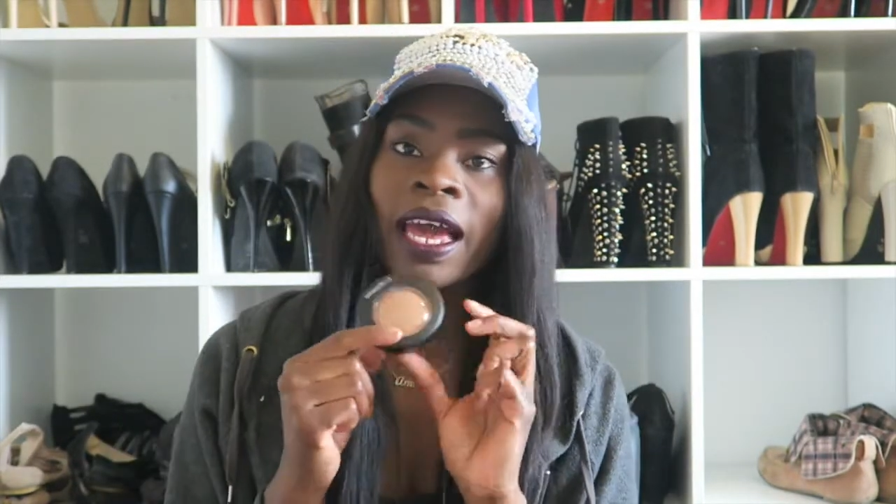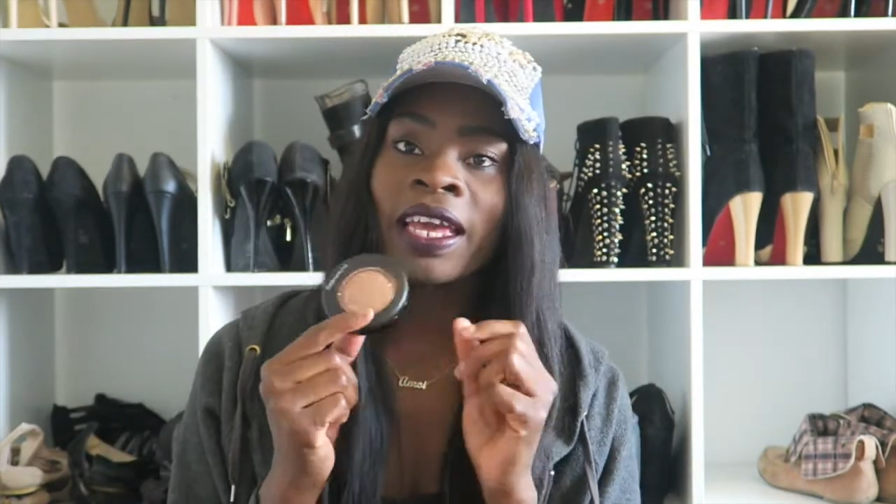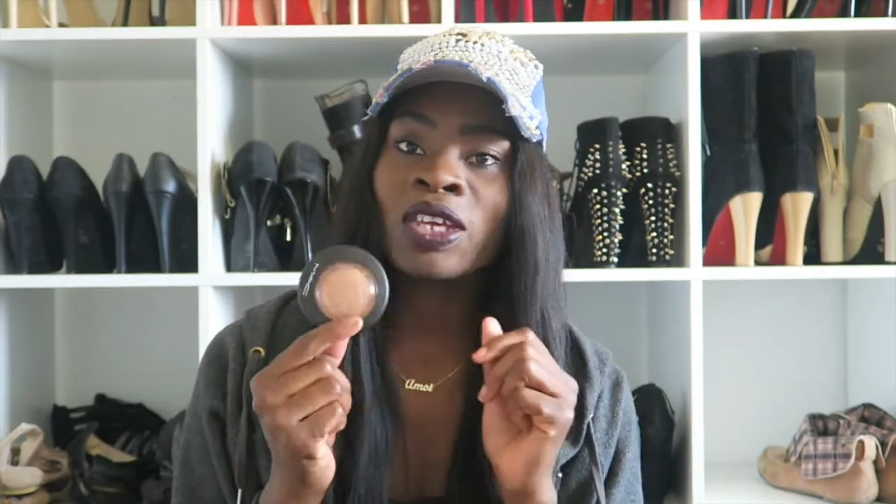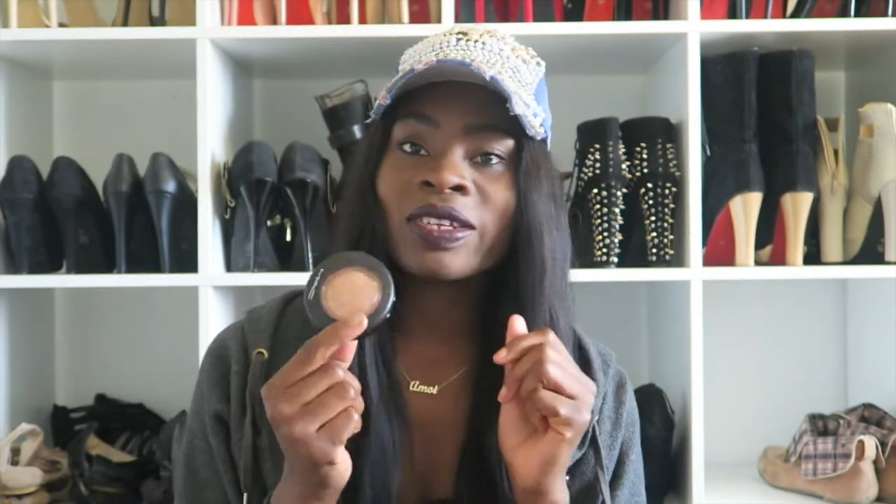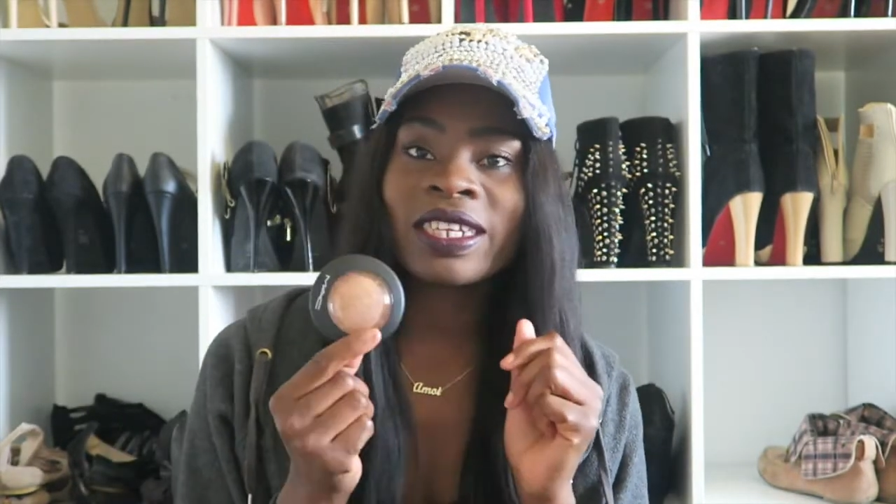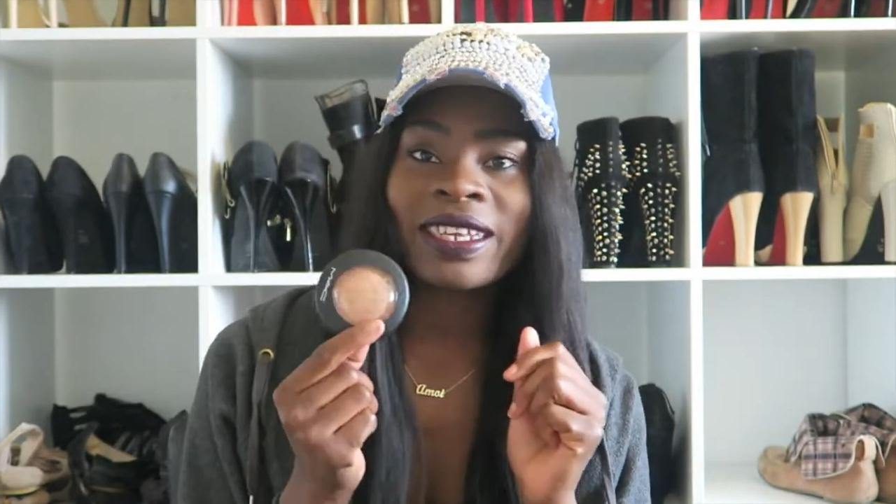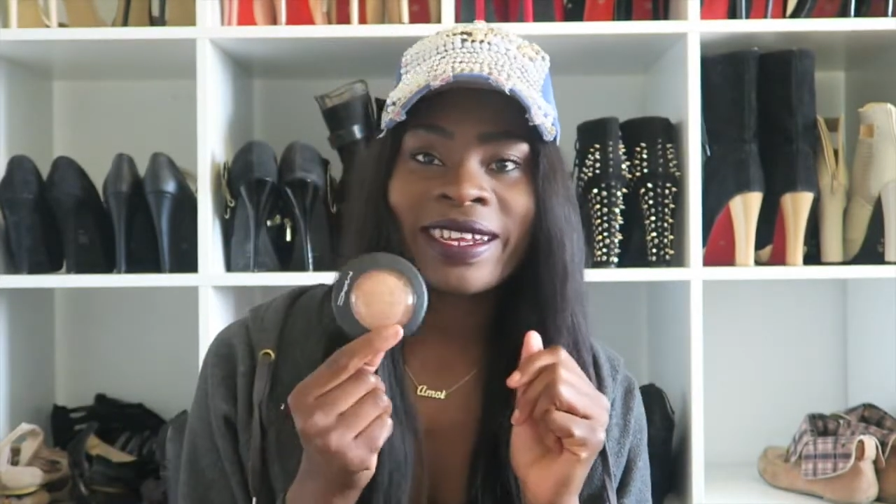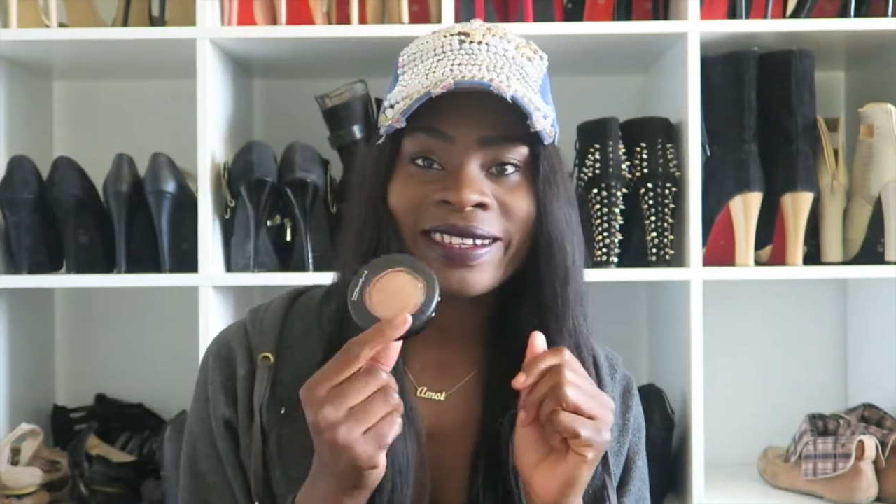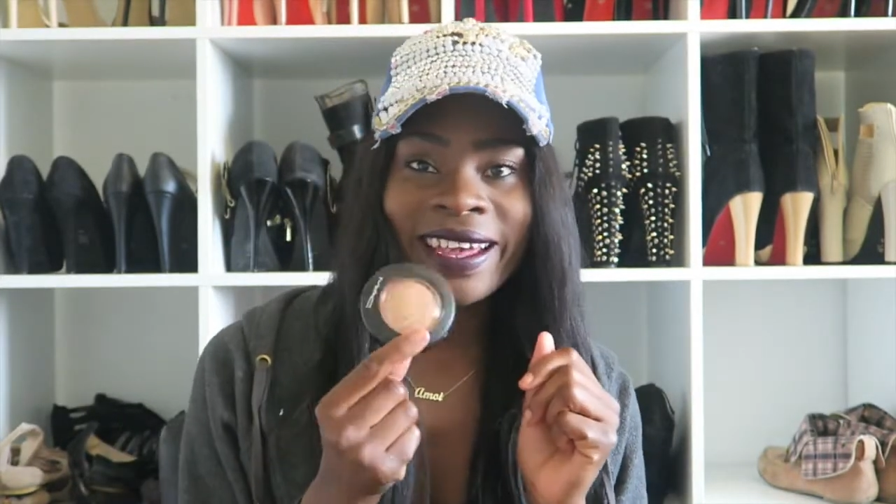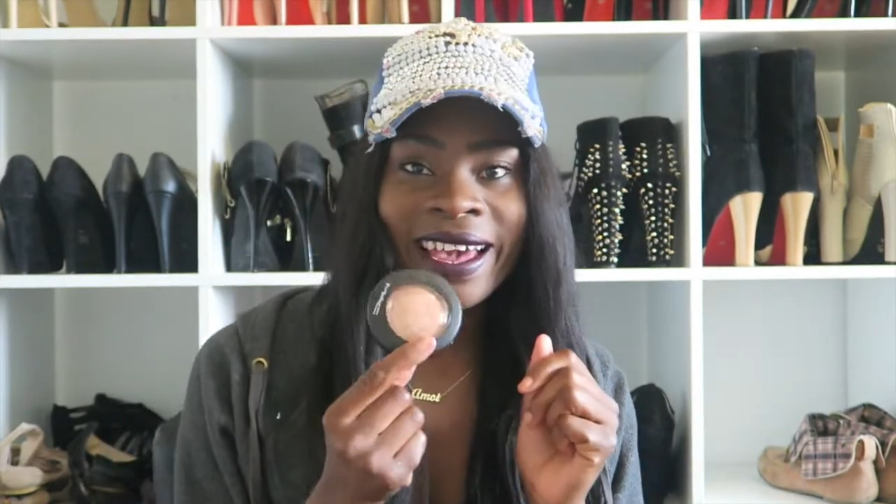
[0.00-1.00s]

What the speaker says: I use it as an